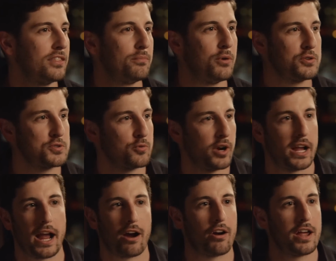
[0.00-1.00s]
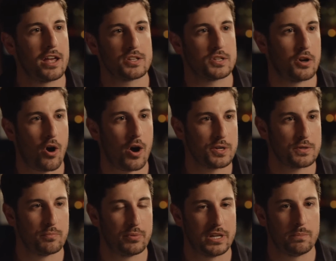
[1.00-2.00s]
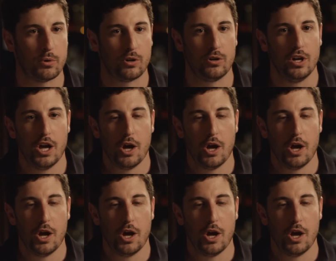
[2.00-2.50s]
the most gregarious and awesome people.